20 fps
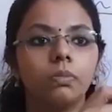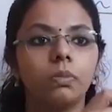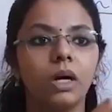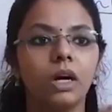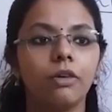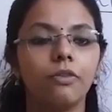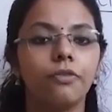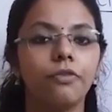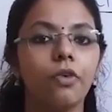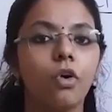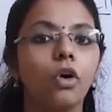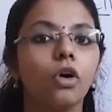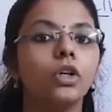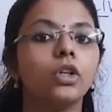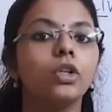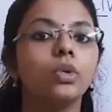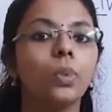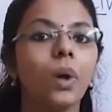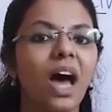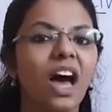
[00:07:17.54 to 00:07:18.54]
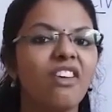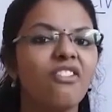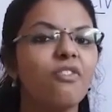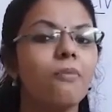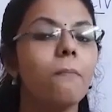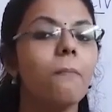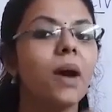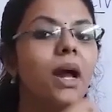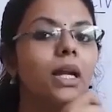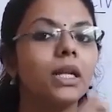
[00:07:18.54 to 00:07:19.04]
afford to have
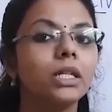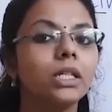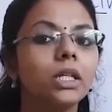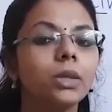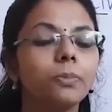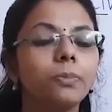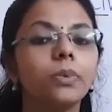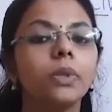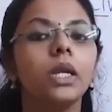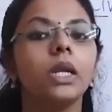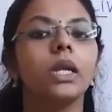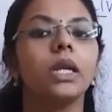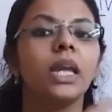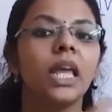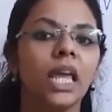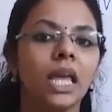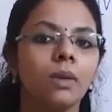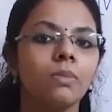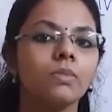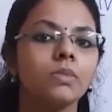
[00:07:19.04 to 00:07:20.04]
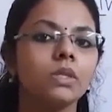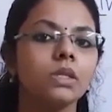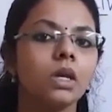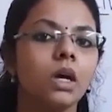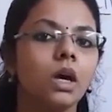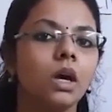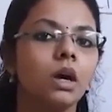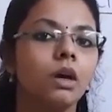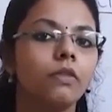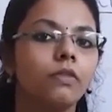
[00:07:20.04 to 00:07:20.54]
multiple names
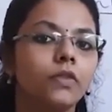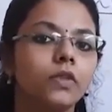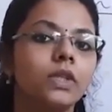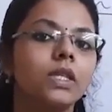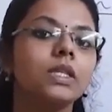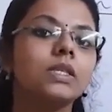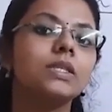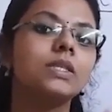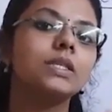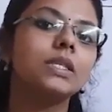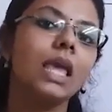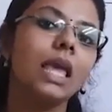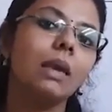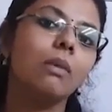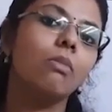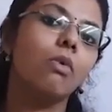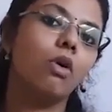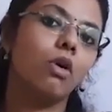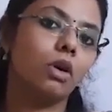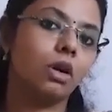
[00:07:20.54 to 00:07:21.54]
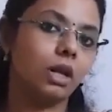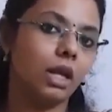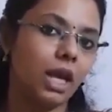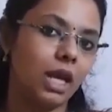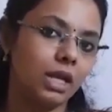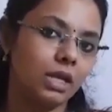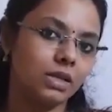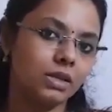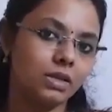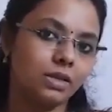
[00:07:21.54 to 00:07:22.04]
for the same
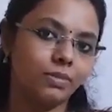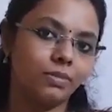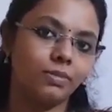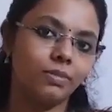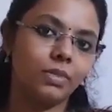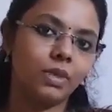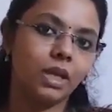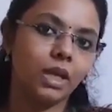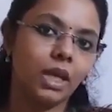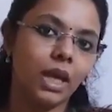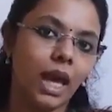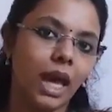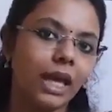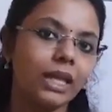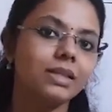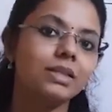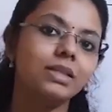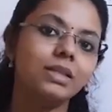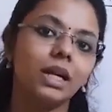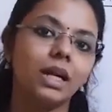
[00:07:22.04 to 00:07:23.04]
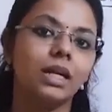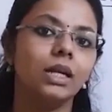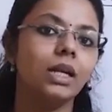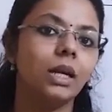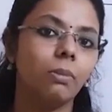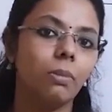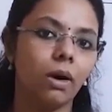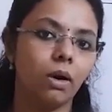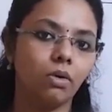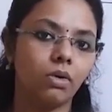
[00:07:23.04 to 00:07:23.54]
organism and study
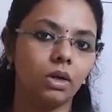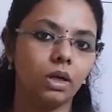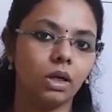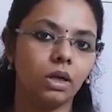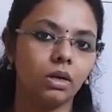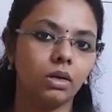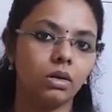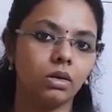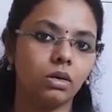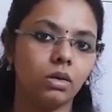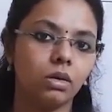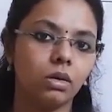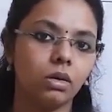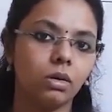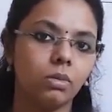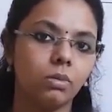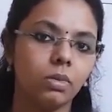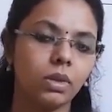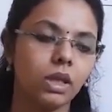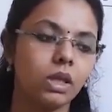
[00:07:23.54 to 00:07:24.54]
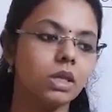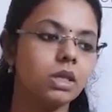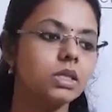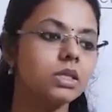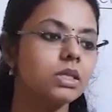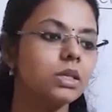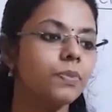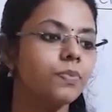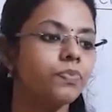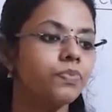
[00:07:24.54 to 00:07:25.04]
about it,
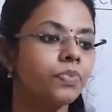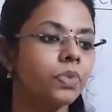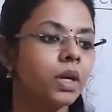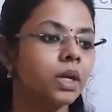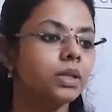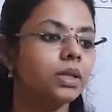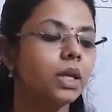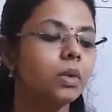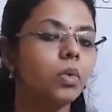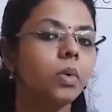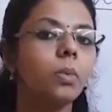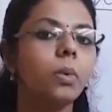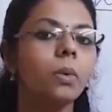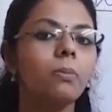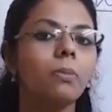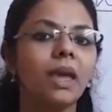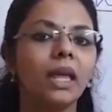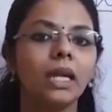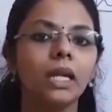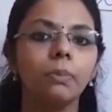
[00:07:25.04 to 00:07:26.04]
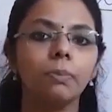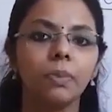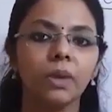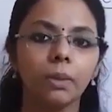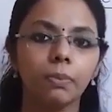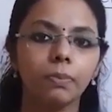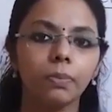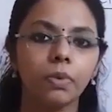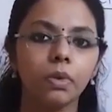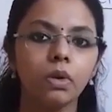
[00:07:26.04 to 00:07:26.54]
because there will be many
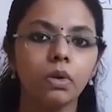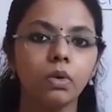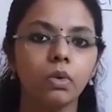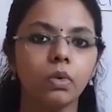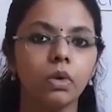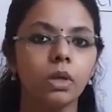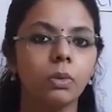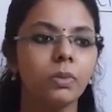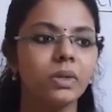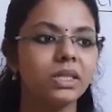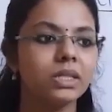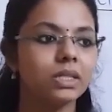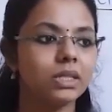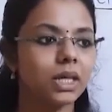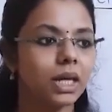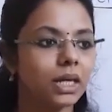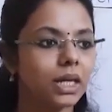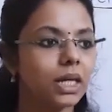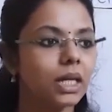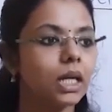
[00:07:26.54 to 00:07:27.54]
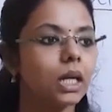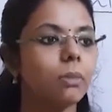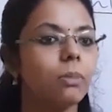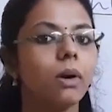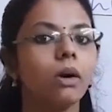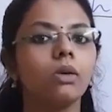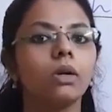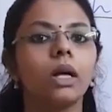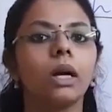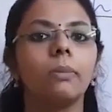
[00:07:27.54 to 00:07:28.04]
people who will be studying
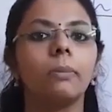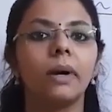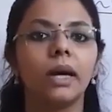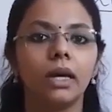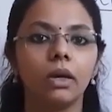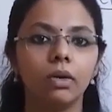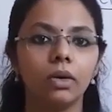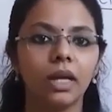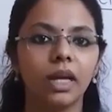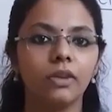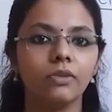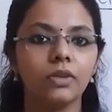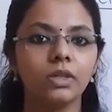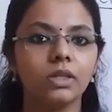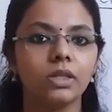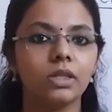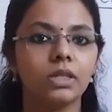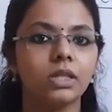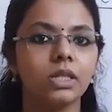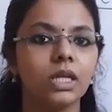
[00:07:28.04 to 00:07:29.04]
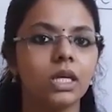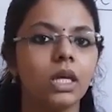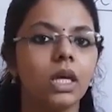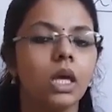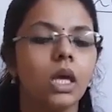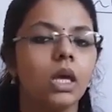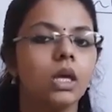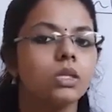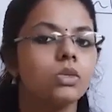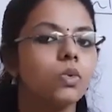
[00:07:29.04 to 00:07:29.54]
about our biodiversity,
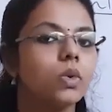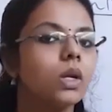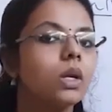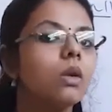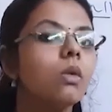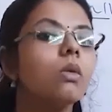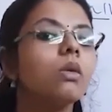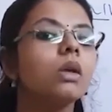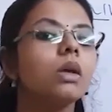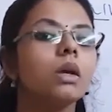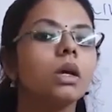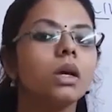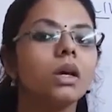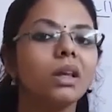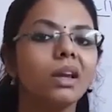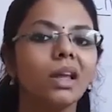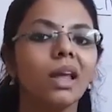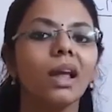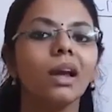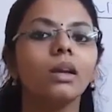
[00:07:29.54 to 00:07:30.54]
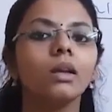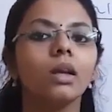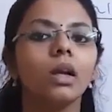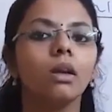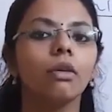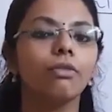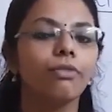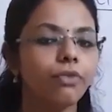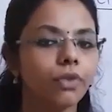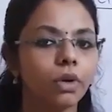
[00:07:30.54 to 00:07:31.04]
so it will create
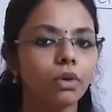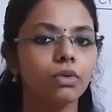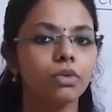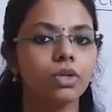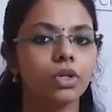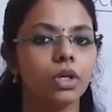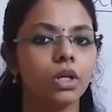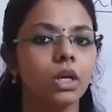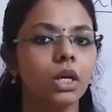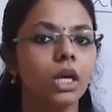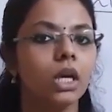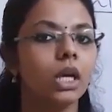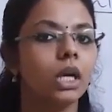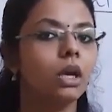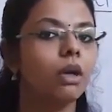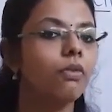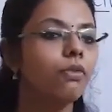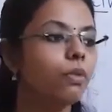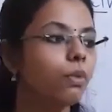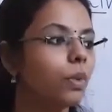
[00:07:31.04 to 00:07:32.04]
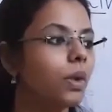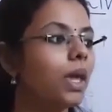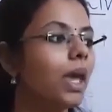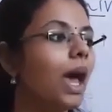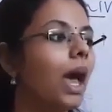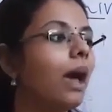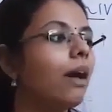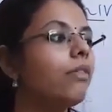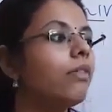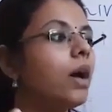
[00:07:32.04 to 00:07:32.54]
confusion if we
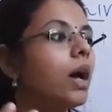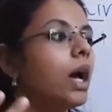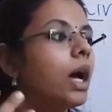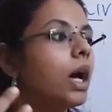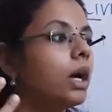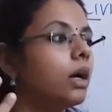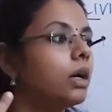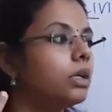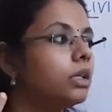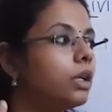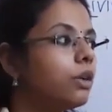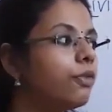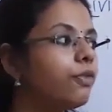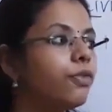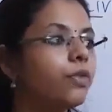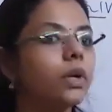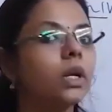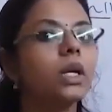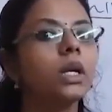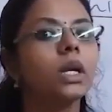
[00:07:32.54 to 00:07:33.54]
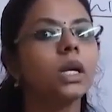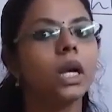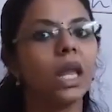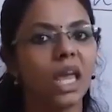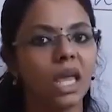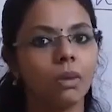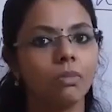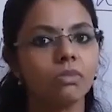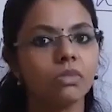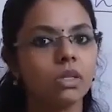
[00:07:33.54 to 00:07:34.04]
have different
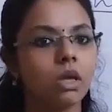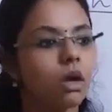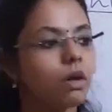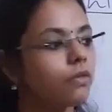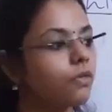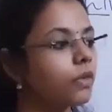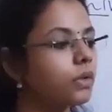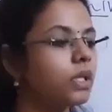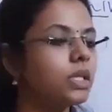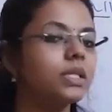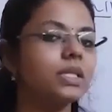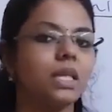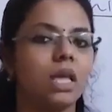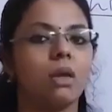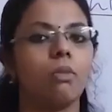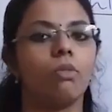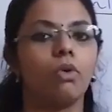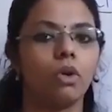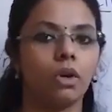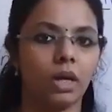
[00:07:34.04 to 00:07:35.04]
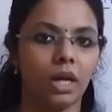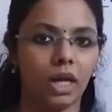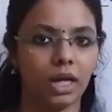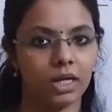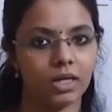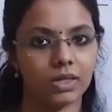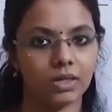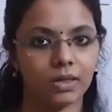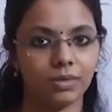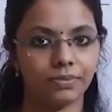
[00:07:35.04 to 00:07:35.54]
names for the same
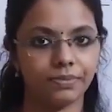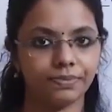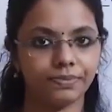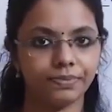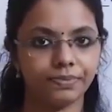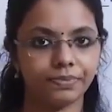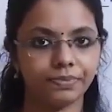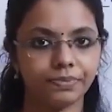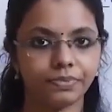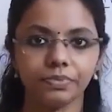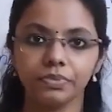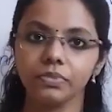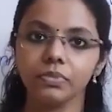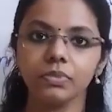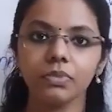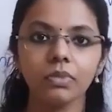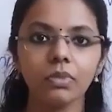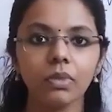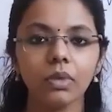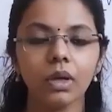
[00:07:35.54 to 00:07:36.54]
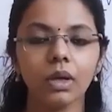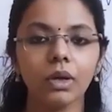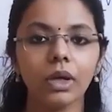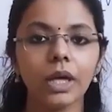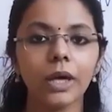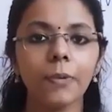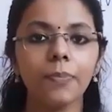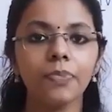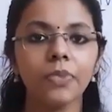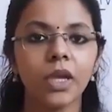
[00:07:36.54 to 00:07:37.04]
organism.
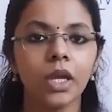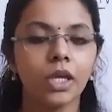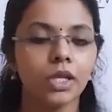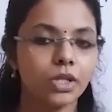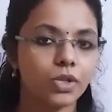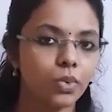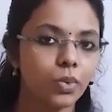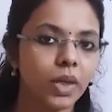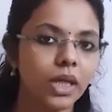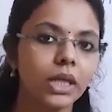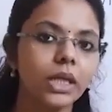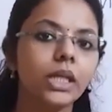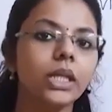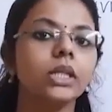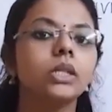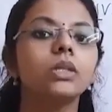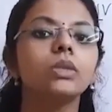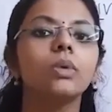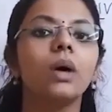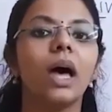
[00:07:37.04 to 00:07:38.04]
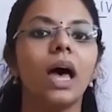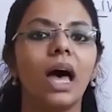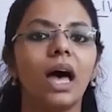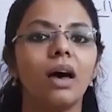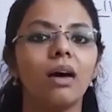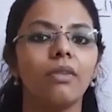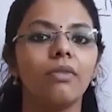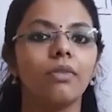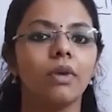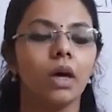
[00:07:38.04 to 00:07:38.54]
Okay, so we need to
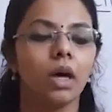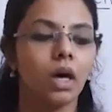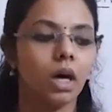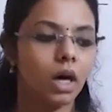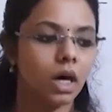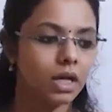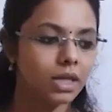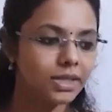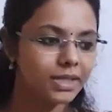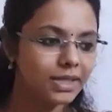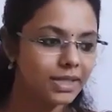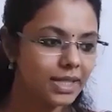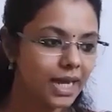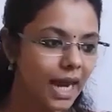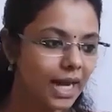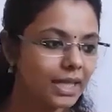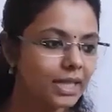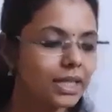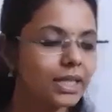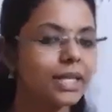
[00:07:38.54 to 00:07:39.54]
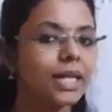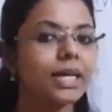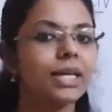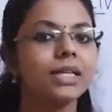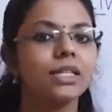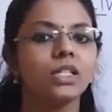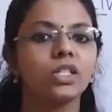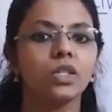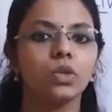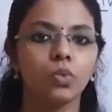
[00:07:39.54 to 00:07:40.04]
have a
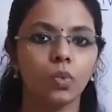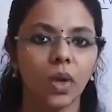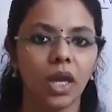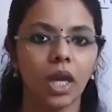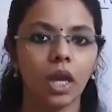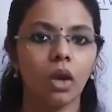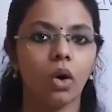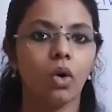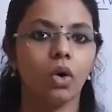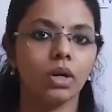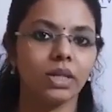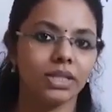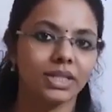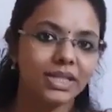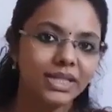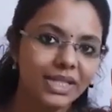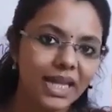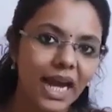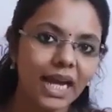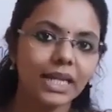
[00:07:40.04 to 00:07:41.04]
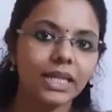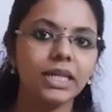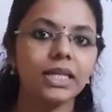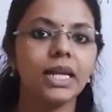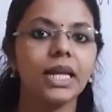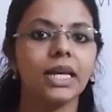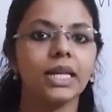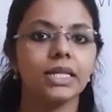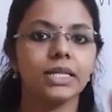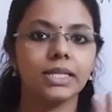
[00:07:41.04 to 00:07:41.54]
standardized way or a
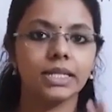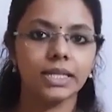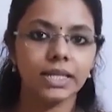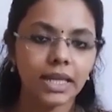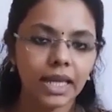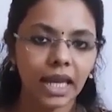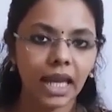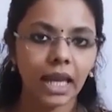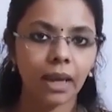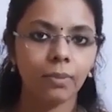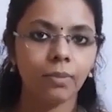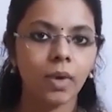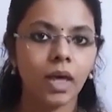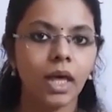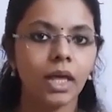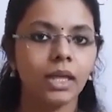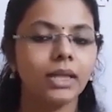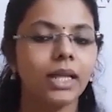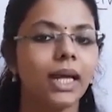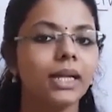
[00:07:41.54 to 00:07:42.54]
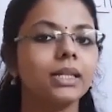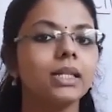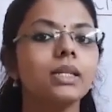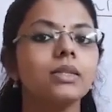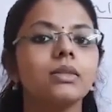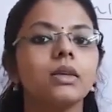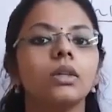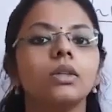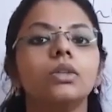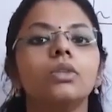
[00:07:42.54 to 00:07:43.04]
standardized name that
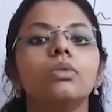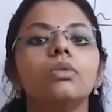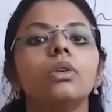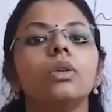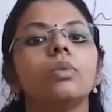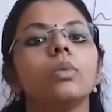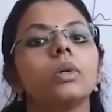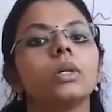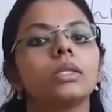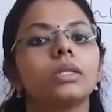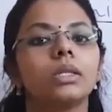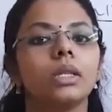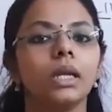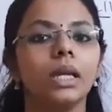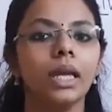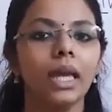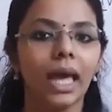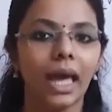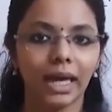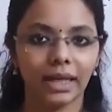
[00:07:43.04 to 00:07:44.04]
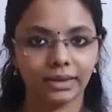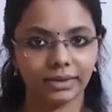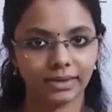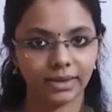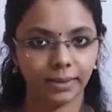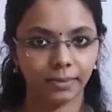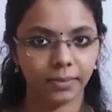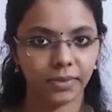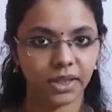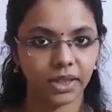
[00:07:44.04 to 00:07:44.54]
is universally
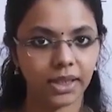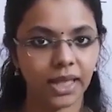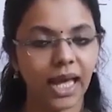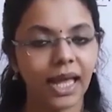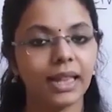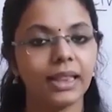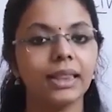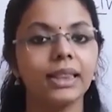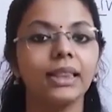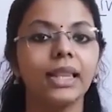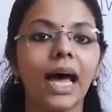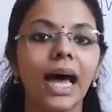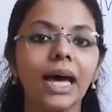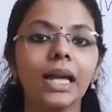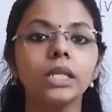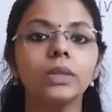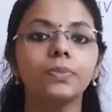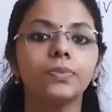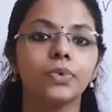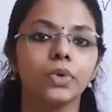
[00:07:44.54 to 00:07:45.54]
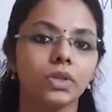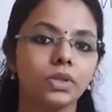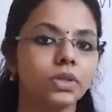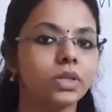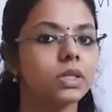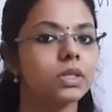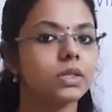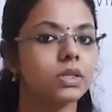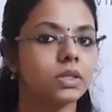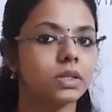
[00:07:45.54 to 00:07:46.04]
accepted, and that
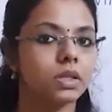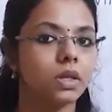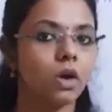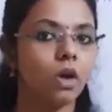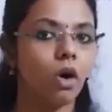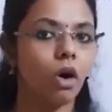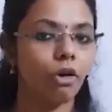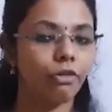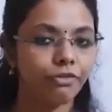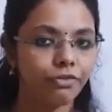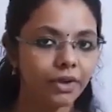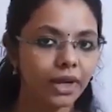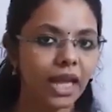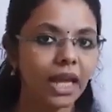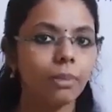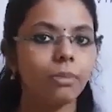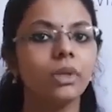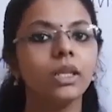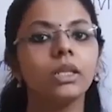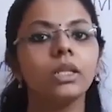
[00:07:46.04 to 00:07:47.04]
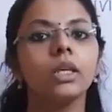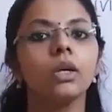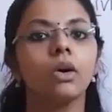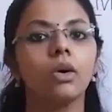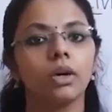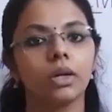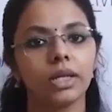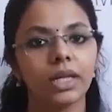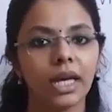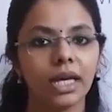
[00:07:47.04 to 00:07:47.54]
process of naming the
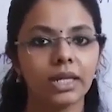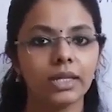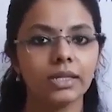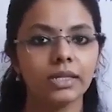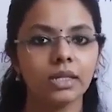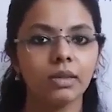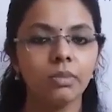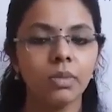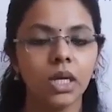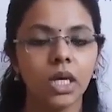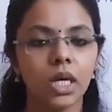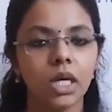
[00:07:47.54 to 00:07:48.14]
organism